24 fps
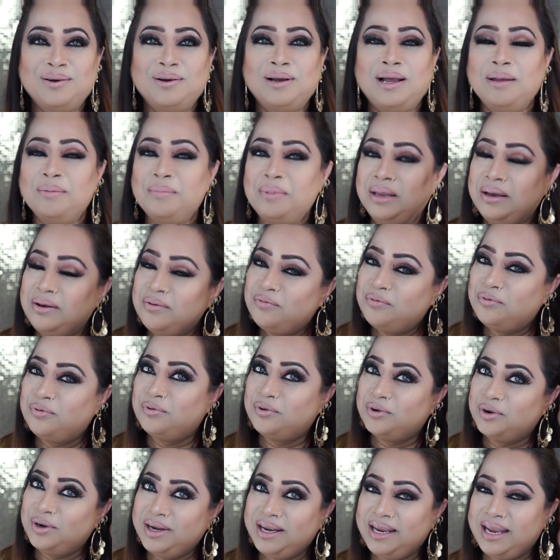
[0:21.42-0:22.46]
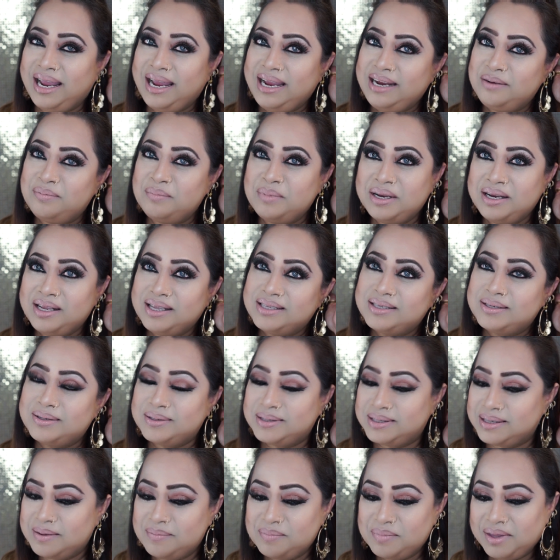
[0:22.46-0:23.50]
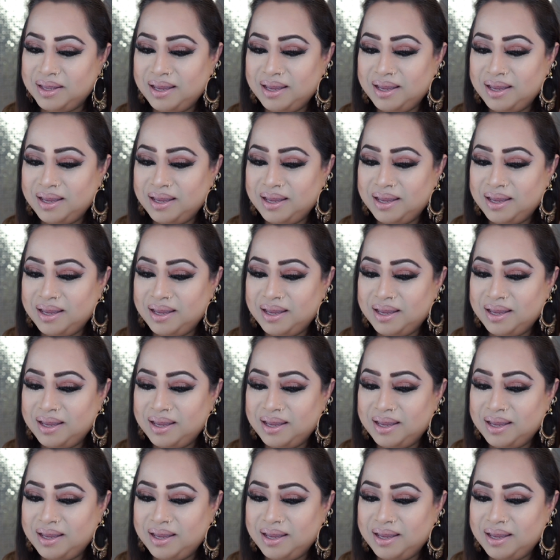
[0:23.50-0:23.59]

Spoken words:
no, I mean 48 minutes or something.